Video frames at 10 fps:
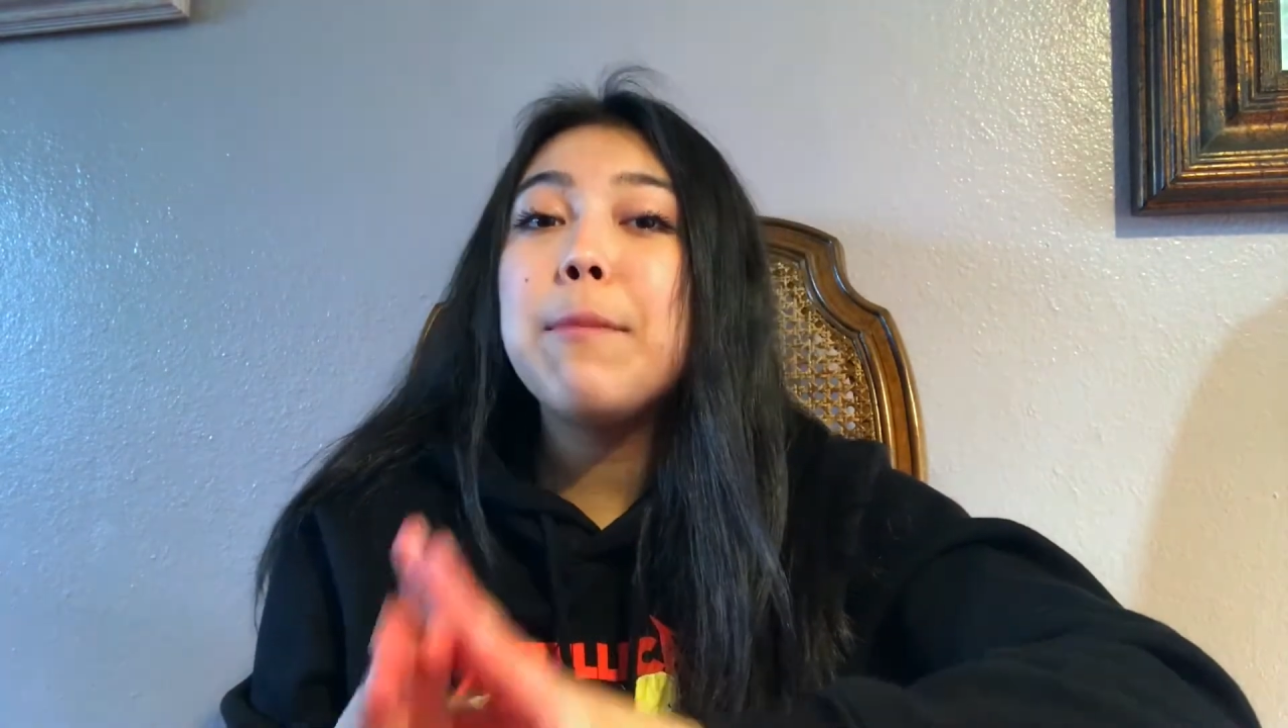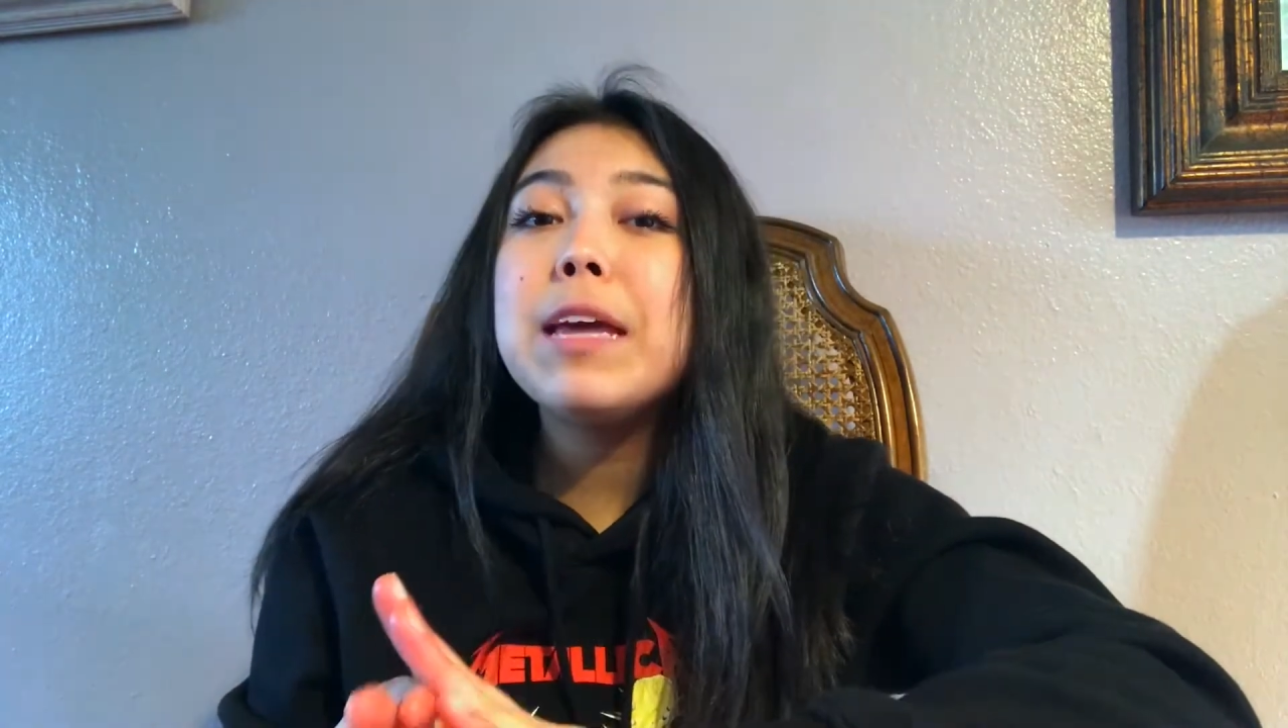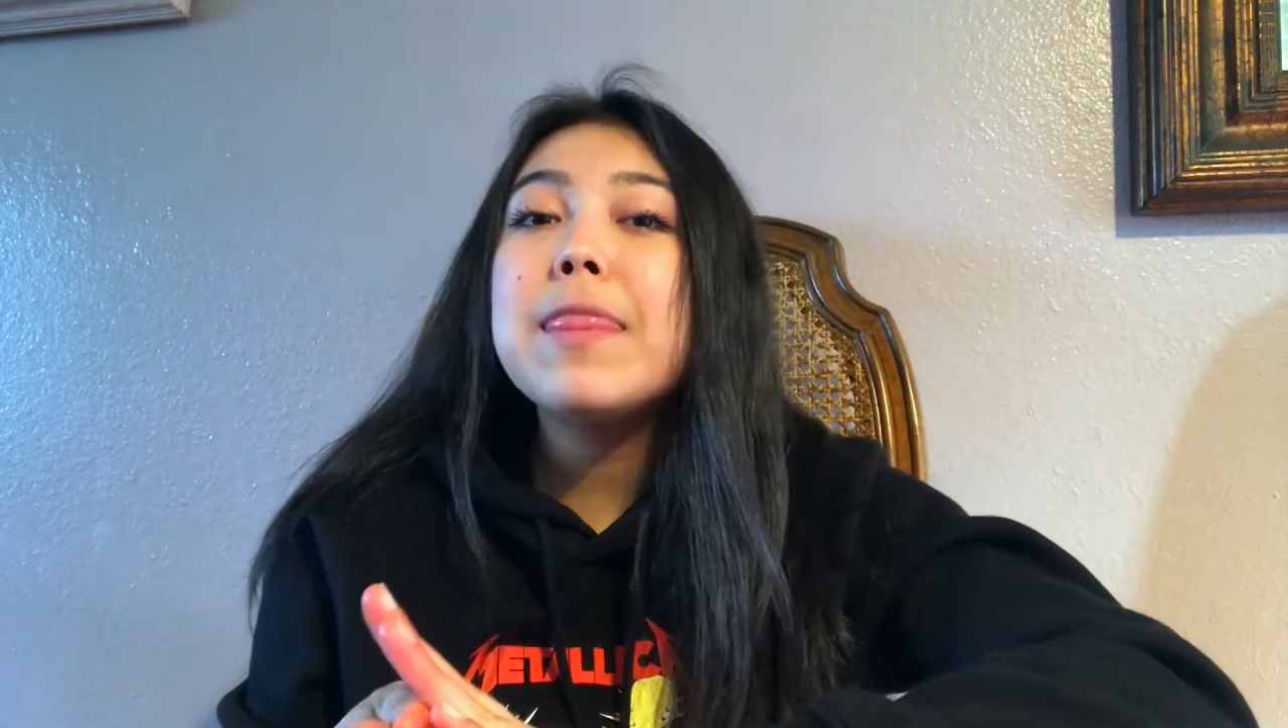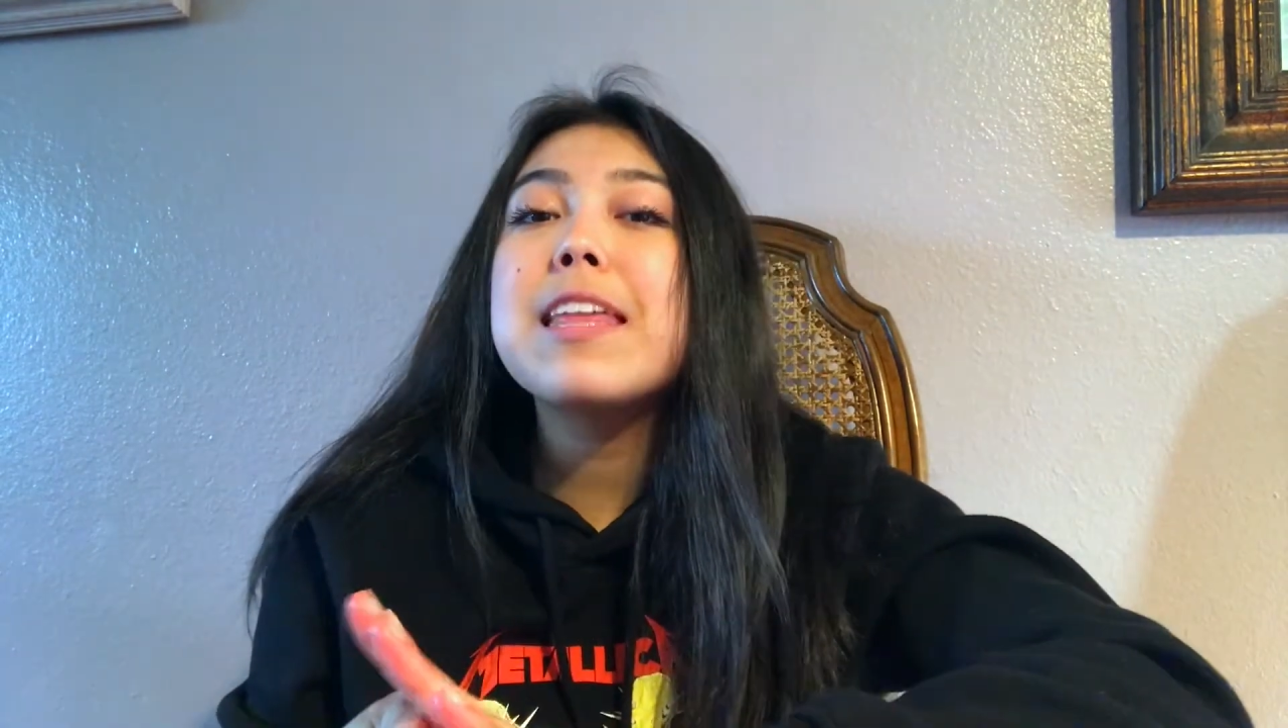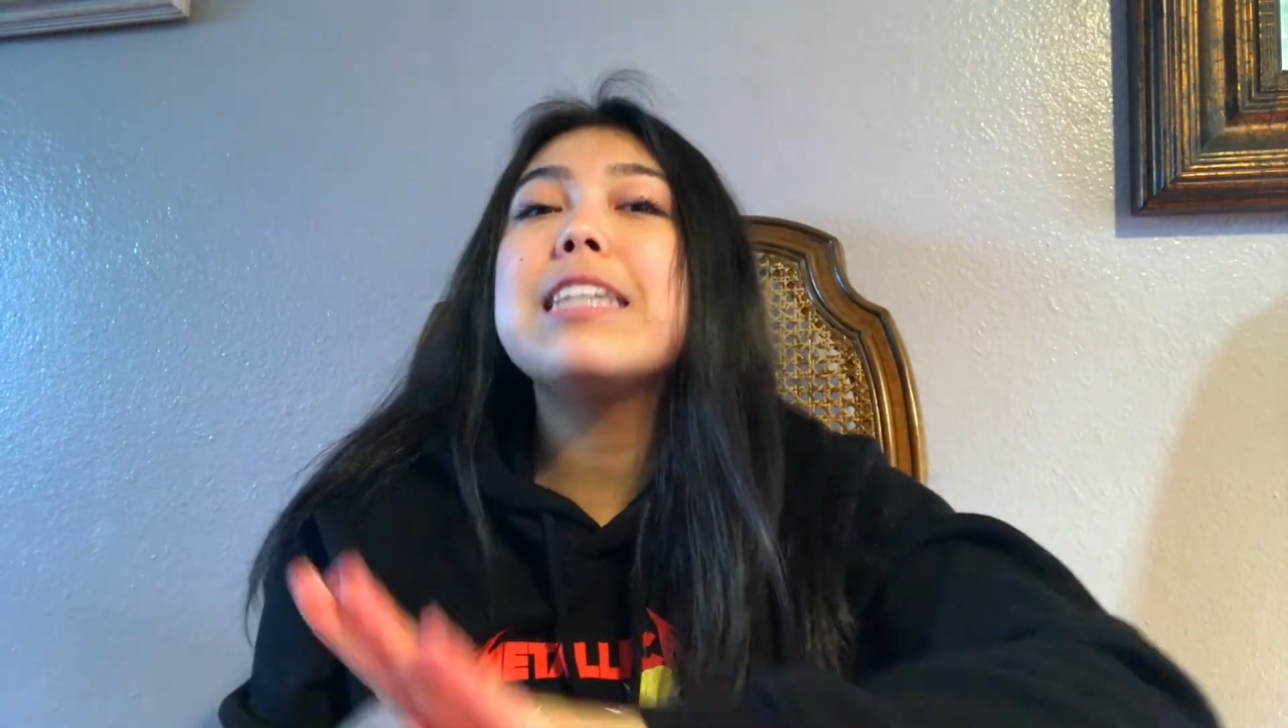
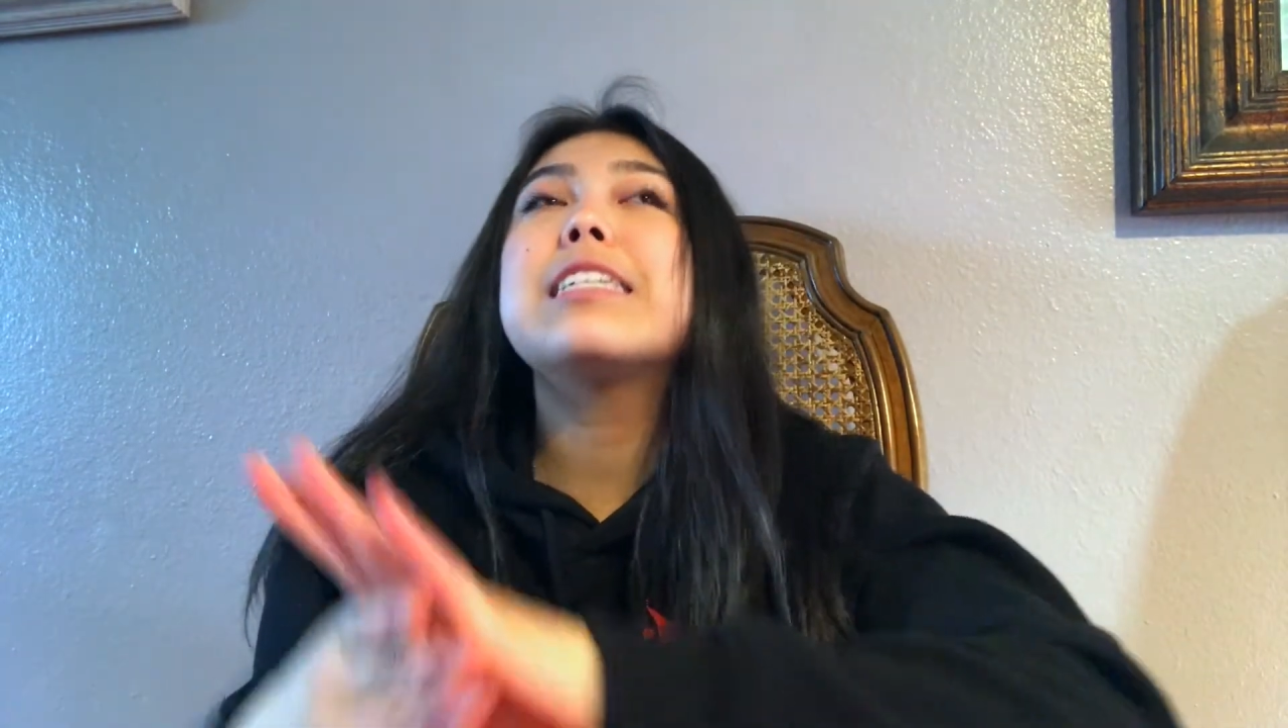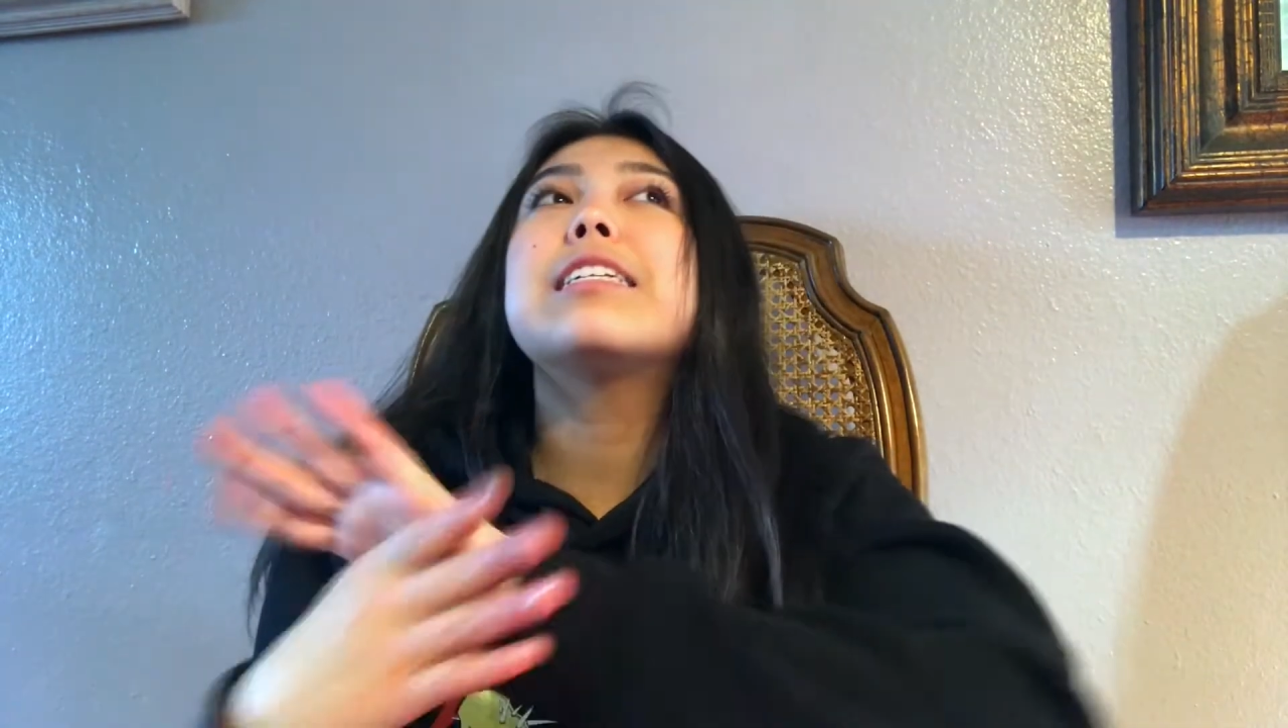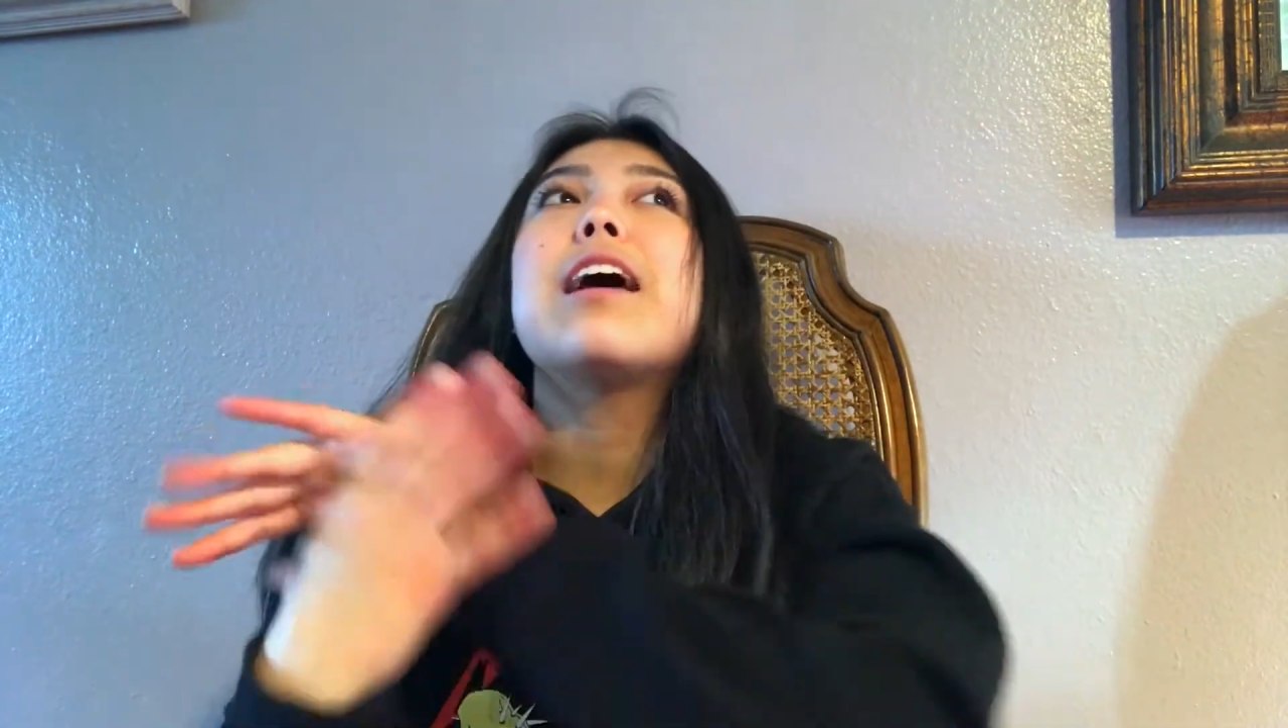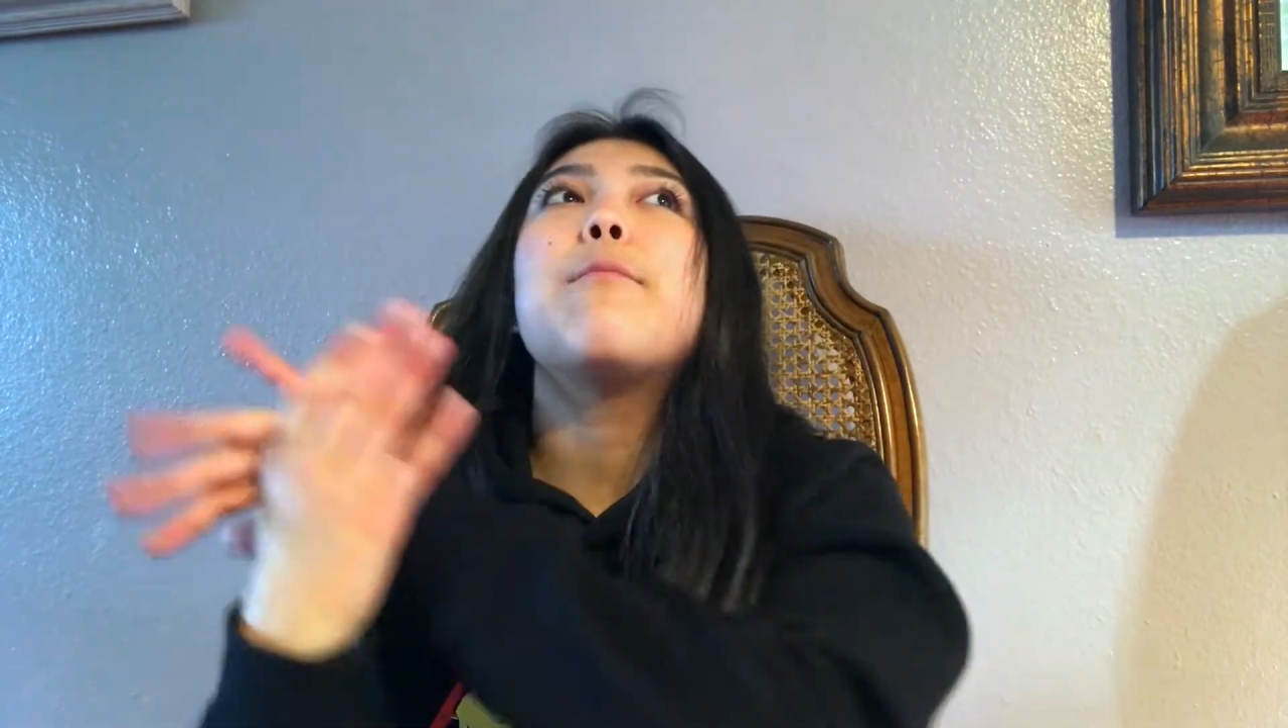mean this